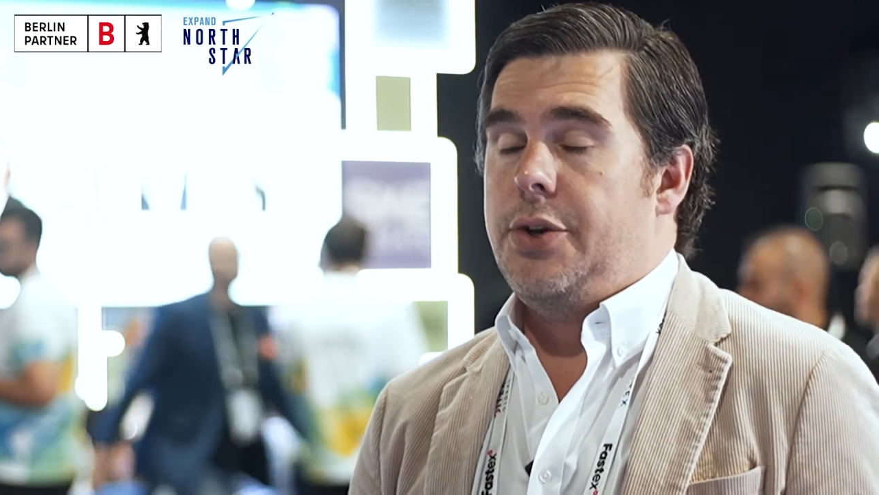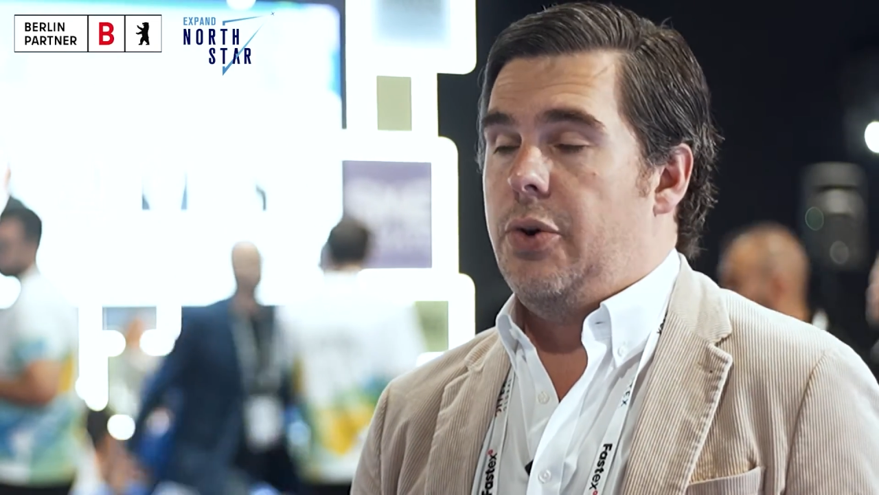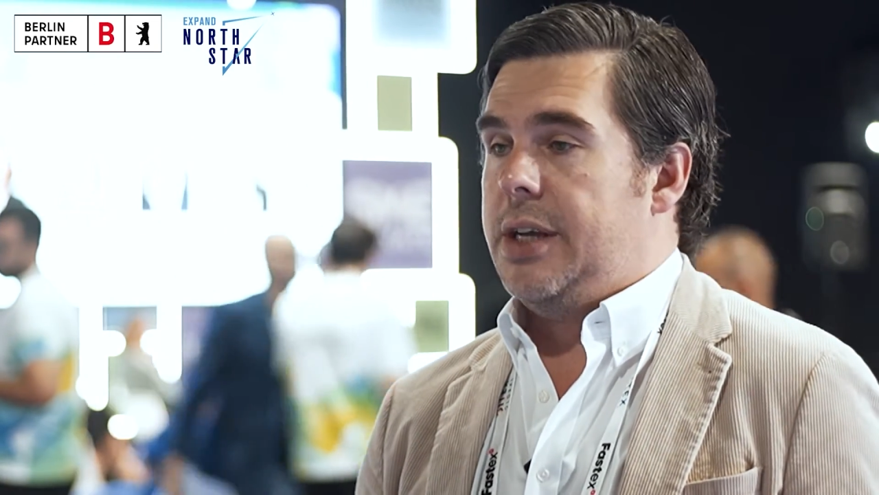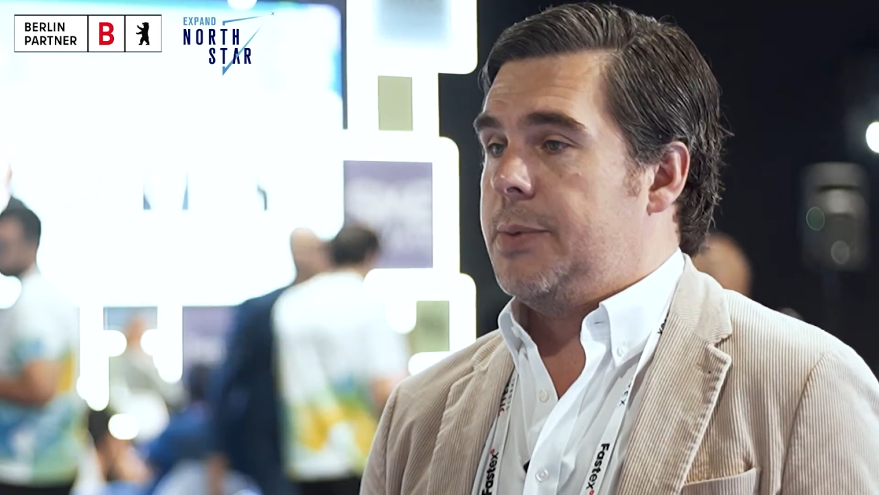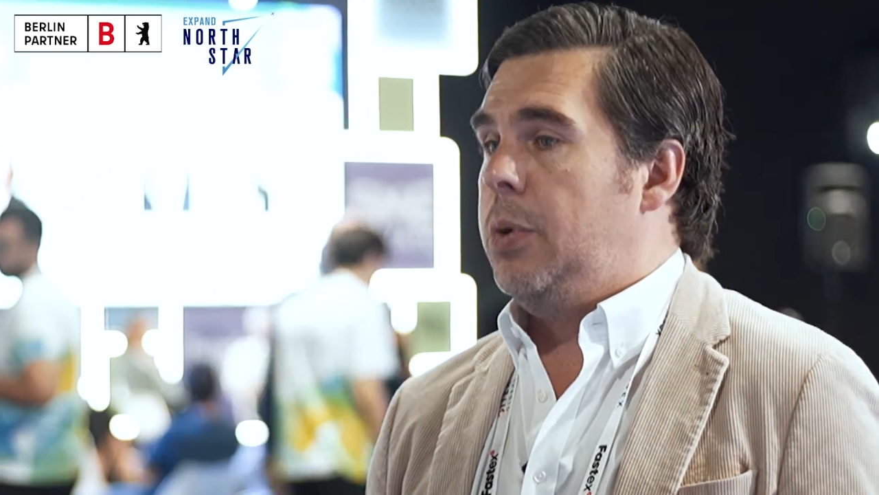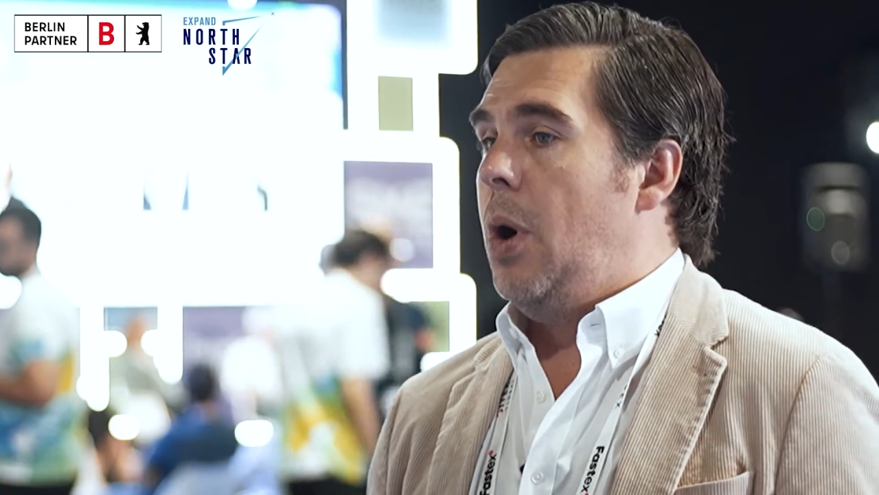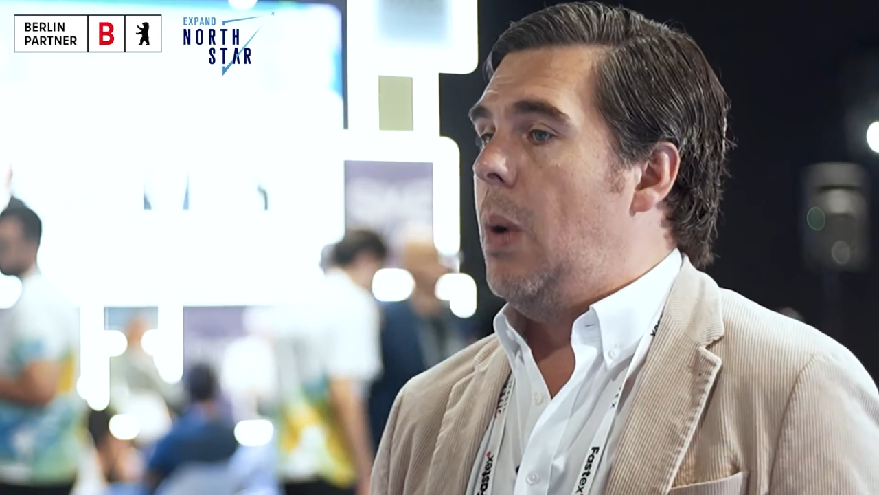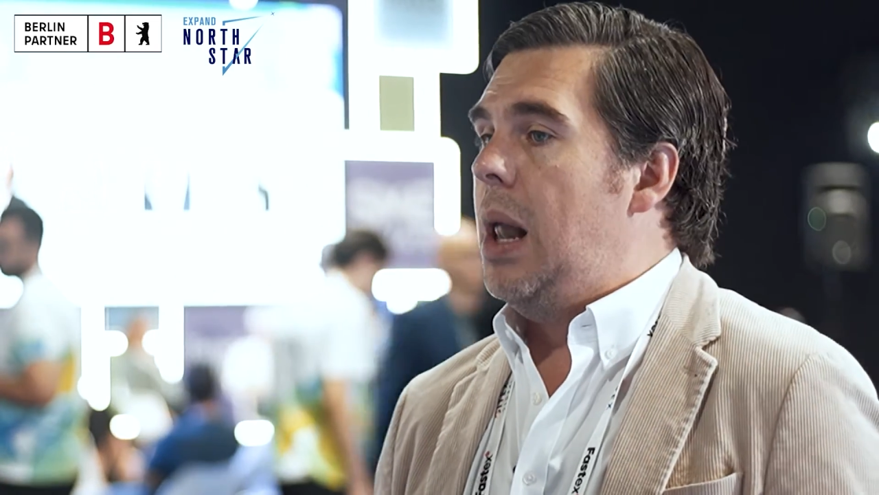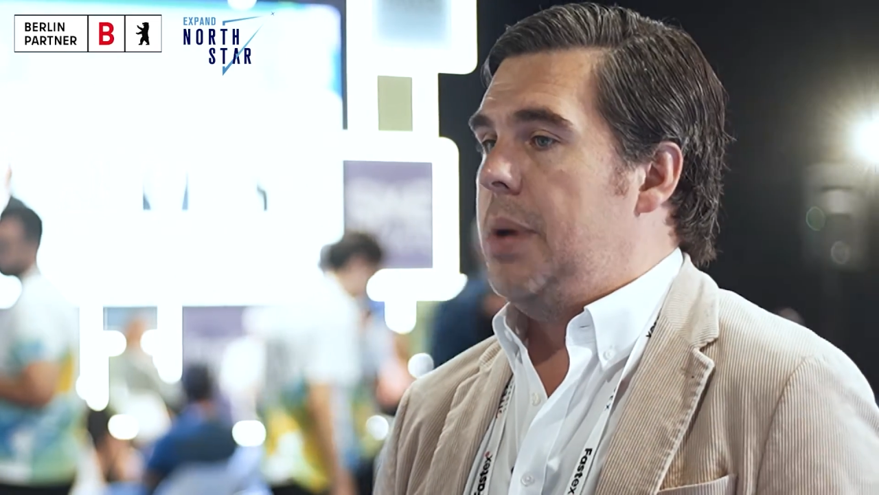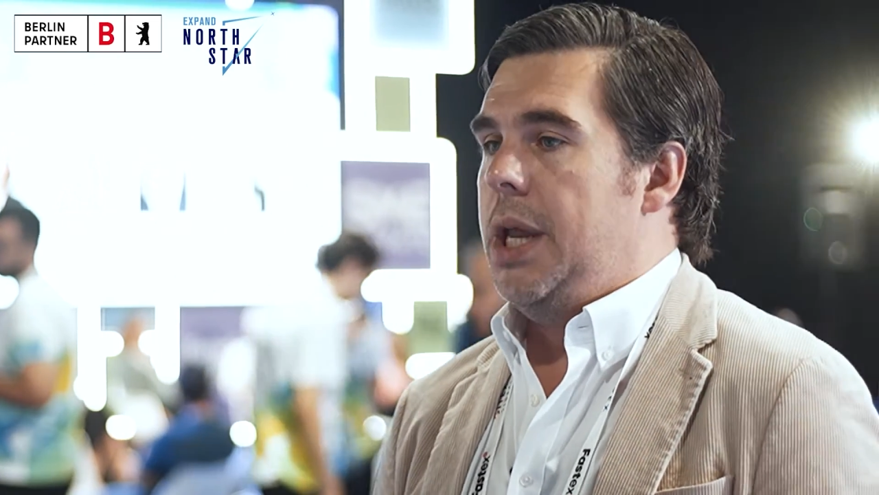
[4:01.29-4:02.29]
to explore
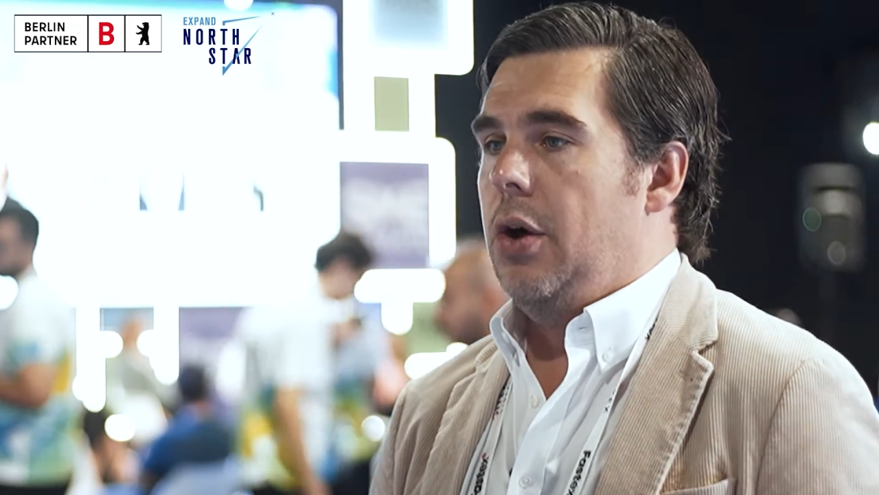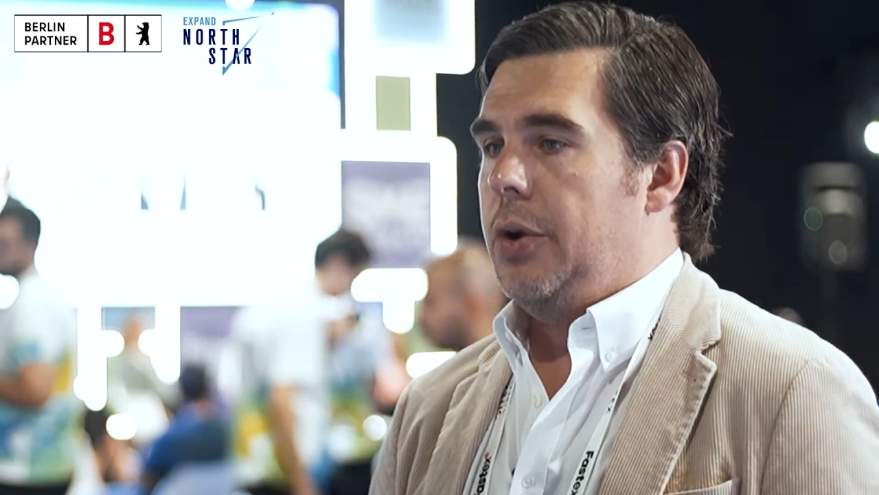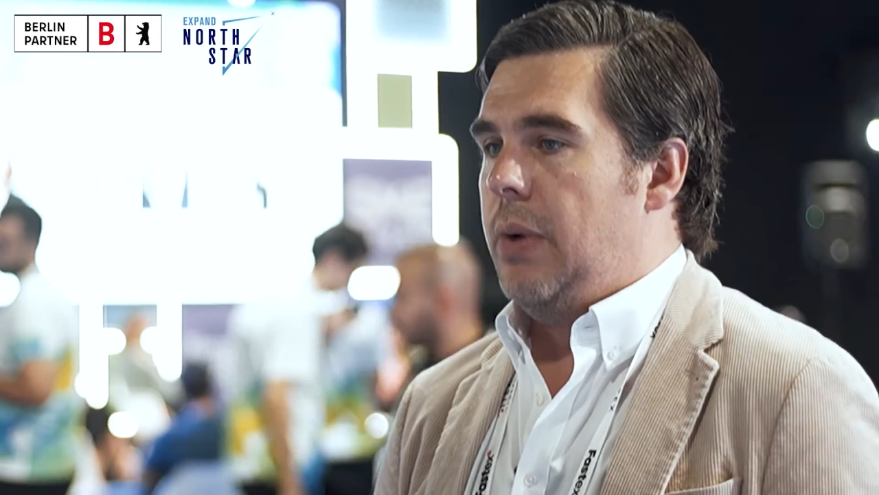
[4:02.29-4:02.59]
while being on the